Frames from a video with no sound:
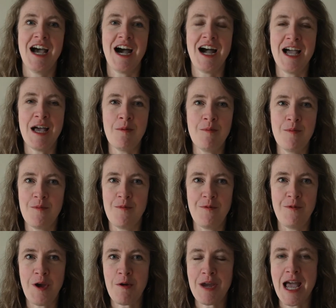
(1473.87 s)
I am
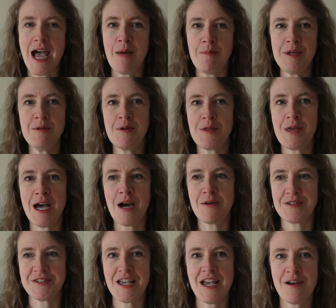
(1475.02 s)
very happy with how it
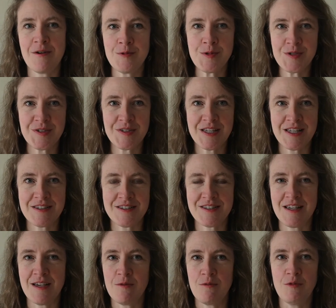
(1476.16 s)
sounds. It's
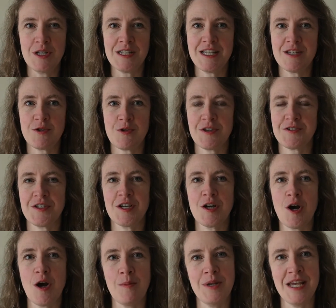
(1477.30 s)
a really interesting
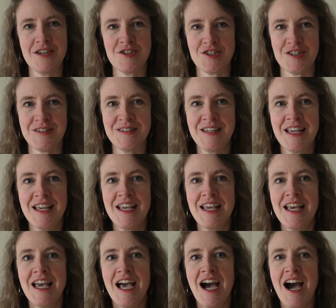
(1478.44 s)
combination.
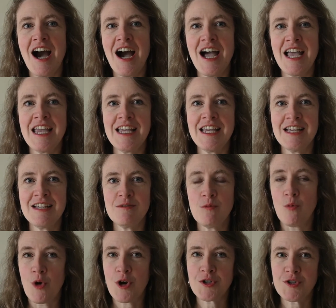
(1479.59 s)
I
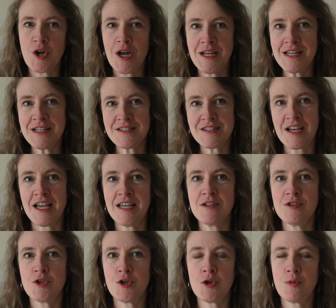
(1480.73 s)
worked on it. I
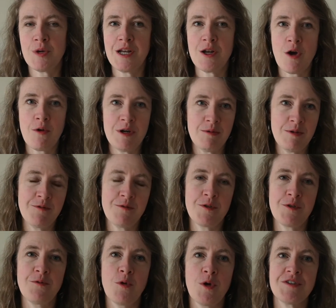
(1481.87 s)
took what I'd already written for the
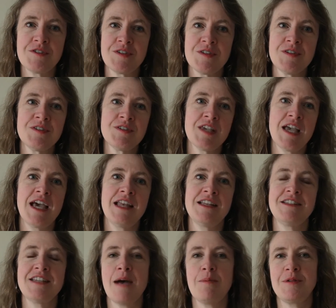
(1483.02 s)
voices and
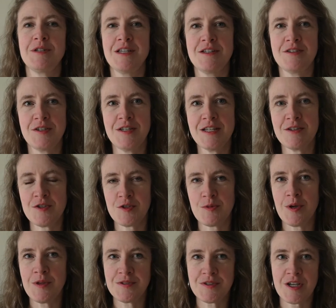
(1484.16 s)
adapted it to the
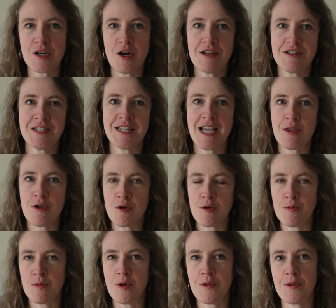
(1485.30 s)
instruments. I got together
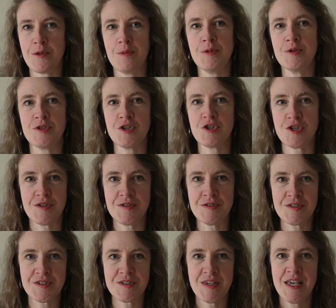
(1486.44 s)
with the
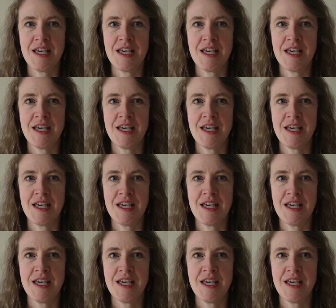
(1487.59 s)
musicians.